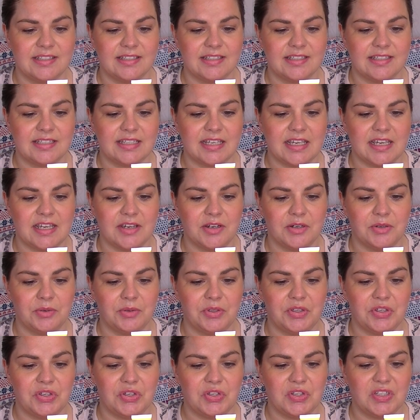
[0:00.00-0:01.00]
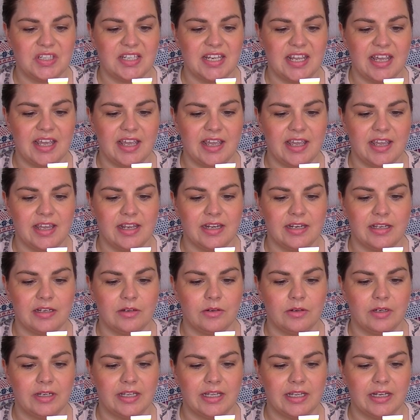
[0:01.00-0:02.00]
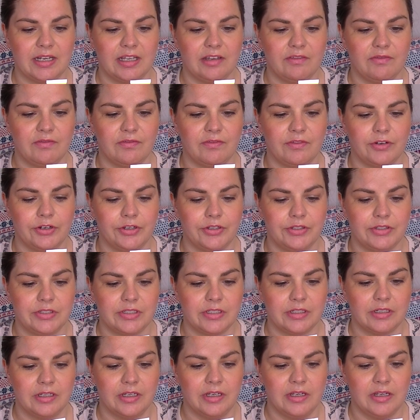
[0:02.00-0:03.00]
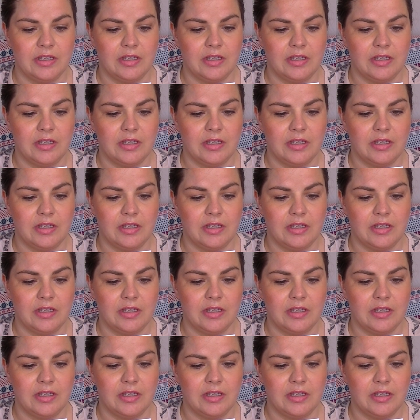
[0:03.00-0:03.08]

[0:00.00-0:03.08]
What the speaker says: COQ10, and organic fruit.